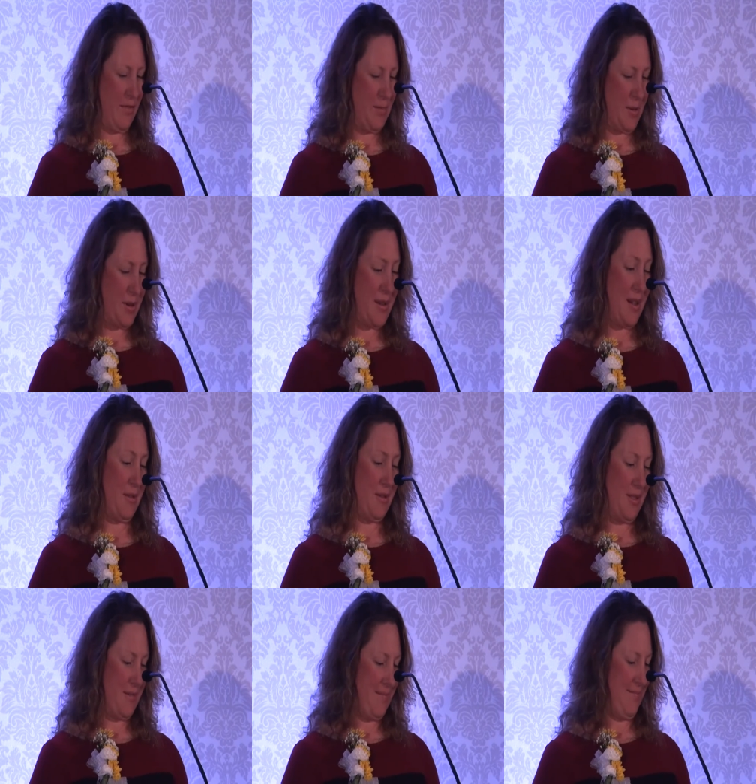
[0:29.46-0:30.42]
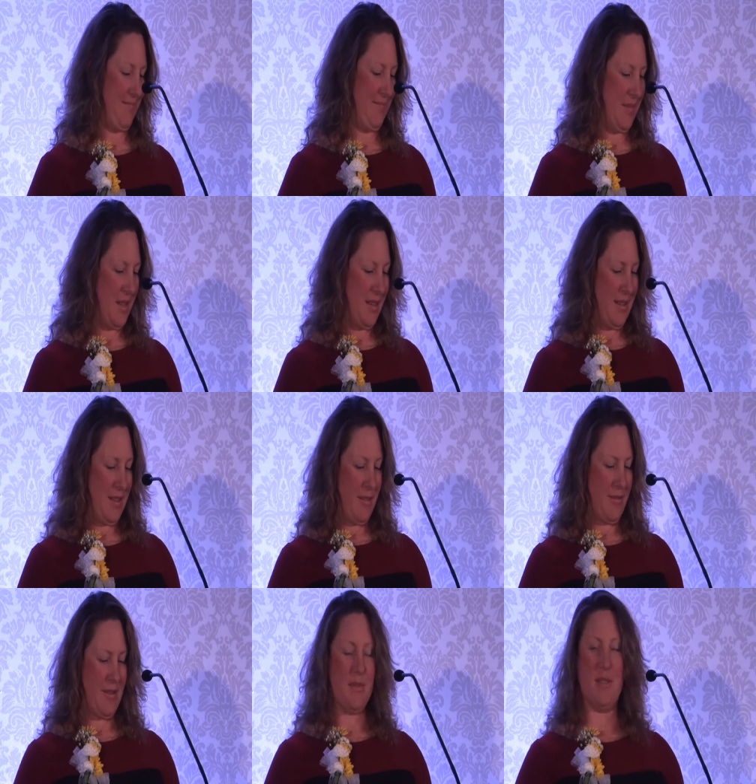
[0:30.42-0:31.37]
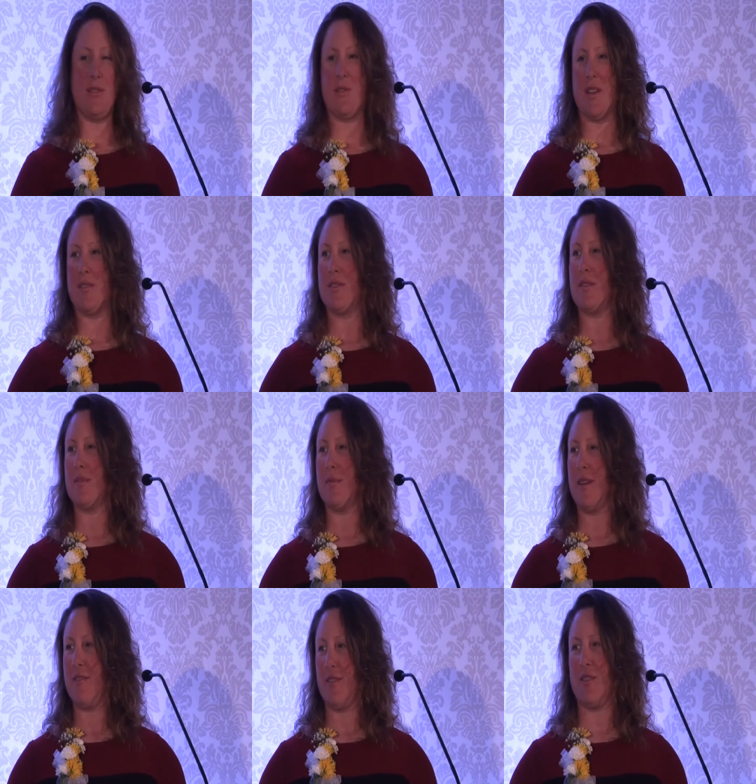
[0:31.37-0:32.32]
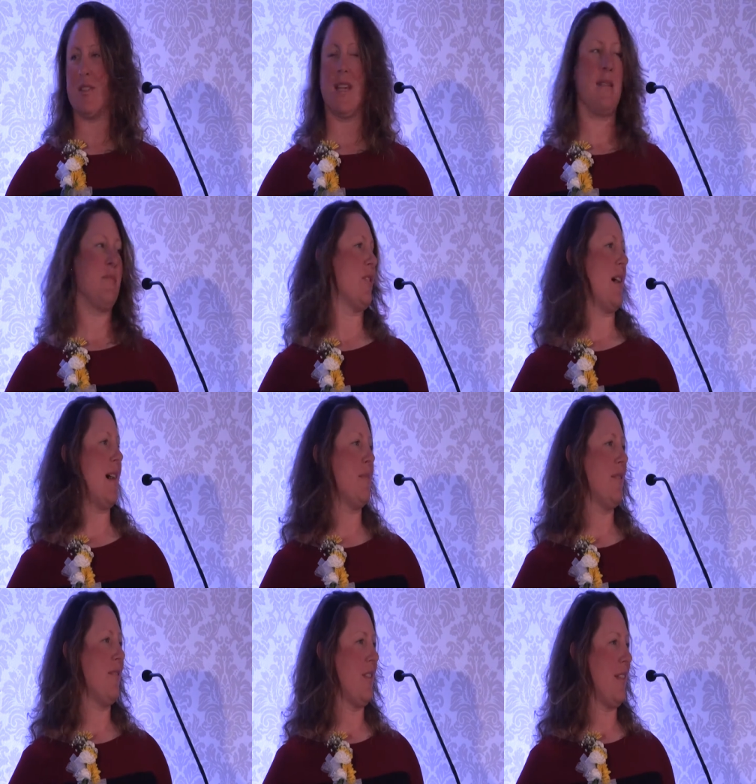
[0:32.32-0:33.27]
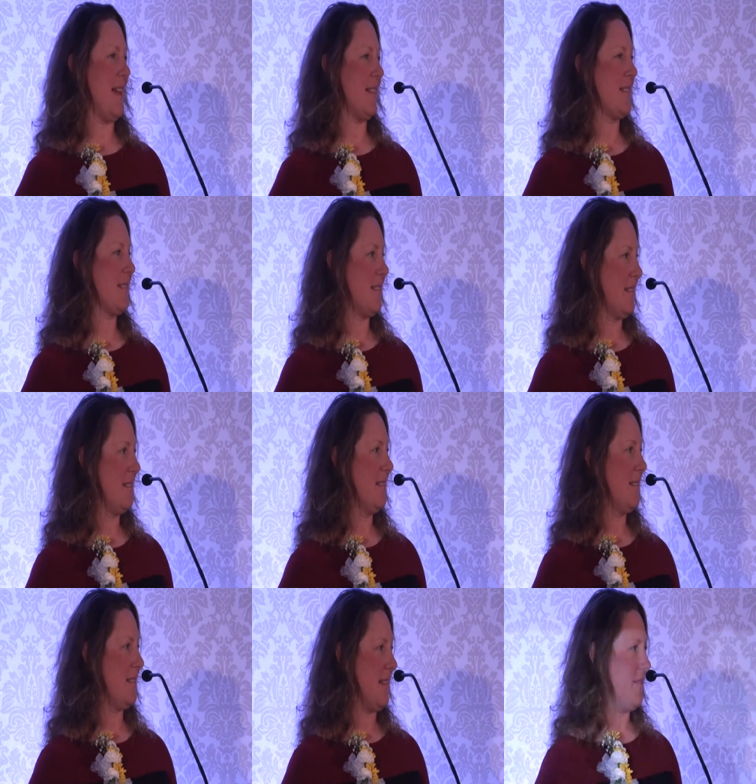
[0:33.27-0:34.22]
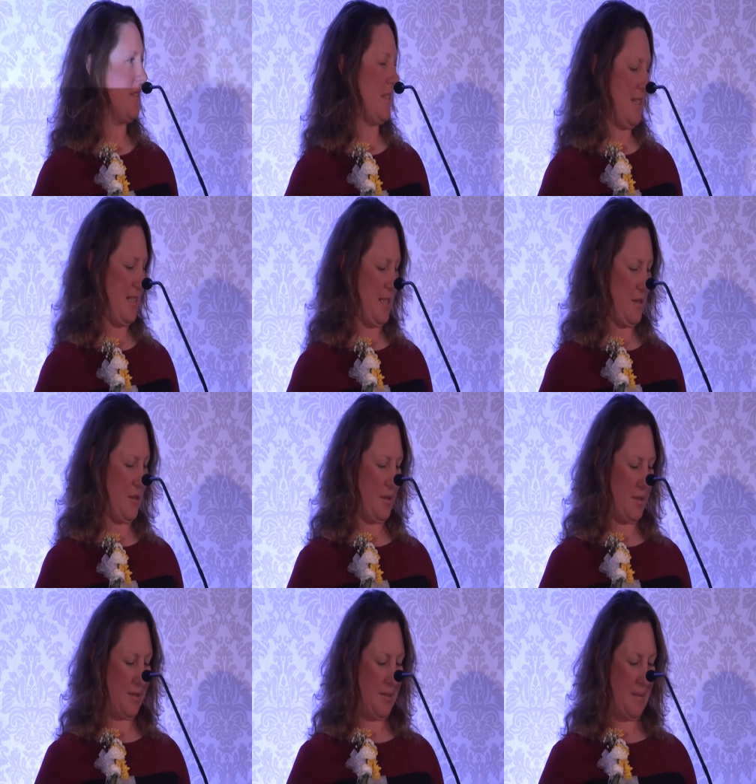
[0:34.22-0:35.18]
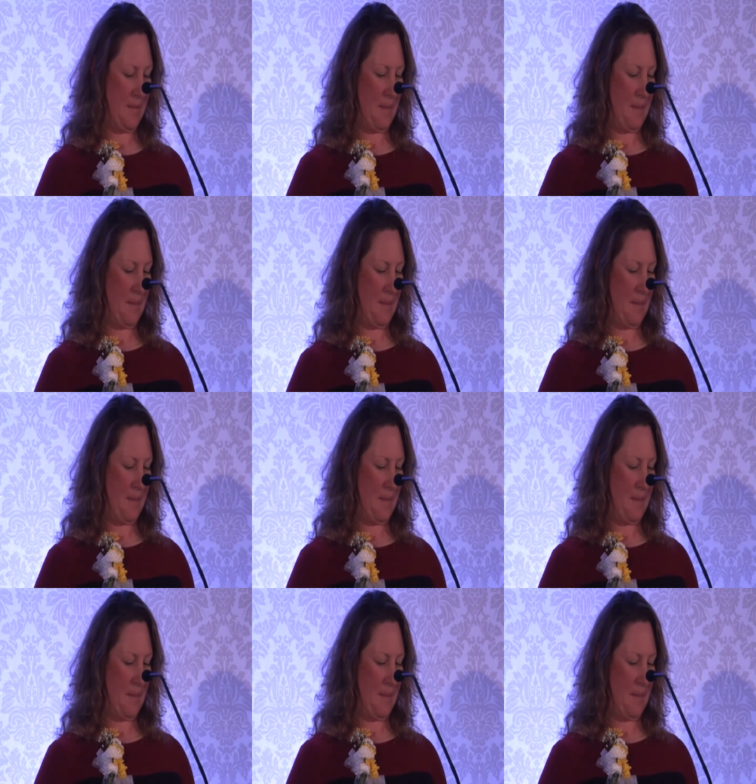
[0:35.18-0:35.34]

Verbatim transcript: of burnout from the stressors of my full-time job of the last seventeen years.